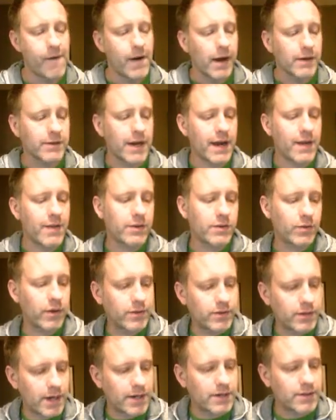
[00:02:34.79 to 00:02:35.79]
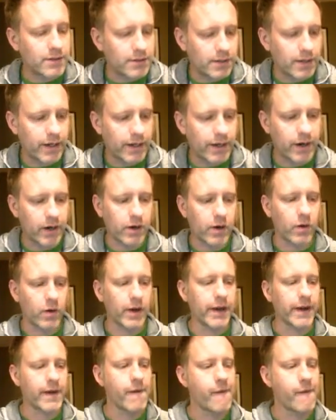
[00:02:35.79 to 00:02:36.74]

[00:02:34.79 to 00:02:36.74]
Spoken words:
Because I had this realization sitting here going,